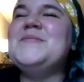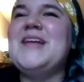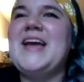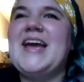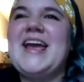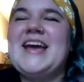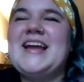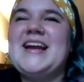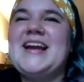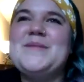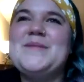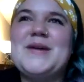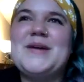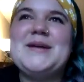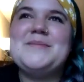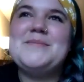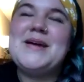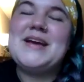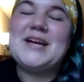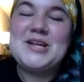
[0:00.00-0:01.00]
and I'm
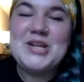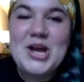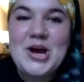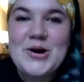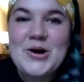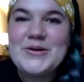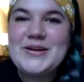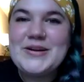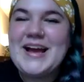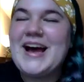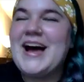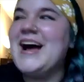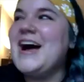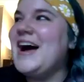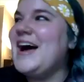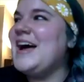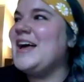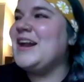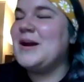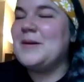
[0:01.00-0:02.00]
gonna make a note,
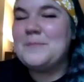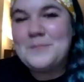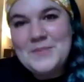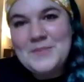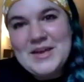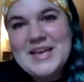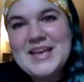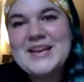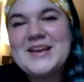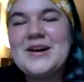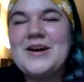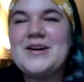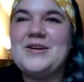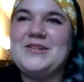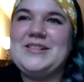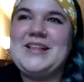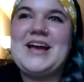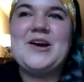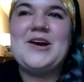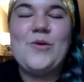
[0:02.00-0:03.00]
a big
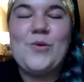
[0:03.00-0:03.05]
like